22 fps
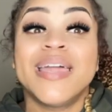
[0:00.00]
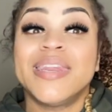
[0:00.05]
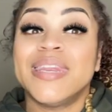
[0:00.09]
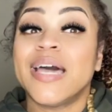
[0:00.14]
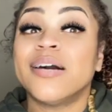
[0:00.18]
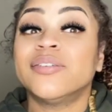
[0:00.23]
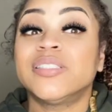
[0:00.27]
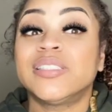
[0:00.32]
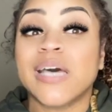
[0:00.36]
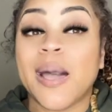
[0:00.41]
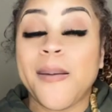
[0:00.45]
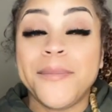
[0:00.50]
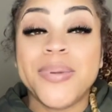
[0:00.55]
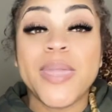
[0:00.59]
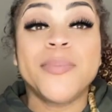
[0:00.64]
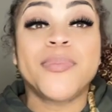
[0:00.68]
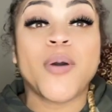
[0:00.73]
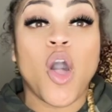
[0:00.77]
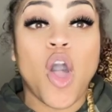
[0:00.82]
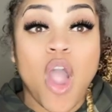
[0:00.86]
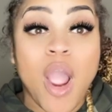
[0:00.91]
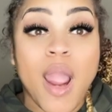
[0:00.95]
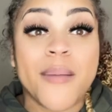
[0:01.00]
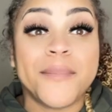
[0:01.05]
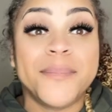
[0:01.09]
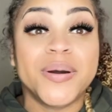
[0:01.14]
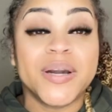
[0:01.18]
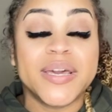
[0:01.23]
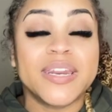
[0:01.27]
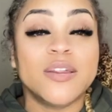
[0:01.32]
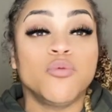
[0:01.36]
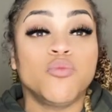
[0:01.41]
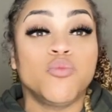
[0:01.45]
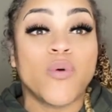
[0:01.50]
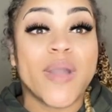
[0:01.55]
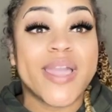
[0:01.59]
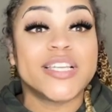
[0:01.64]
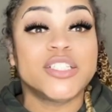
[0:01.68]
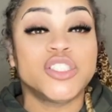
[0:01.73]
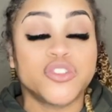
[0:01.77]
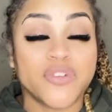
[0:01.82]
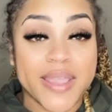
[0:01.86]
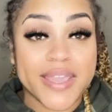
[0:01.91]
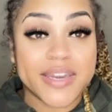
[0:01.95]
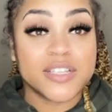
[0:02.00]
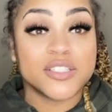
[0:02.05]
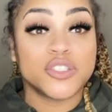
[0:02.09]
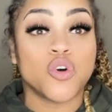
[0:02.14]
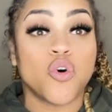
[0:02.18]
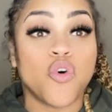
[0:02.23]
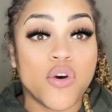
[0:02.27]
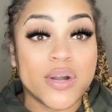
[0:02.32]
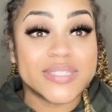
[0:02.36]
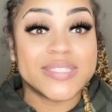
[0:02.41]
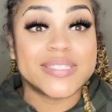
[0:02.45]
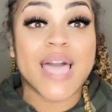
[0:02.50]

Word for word: now some people are putting waist trainers on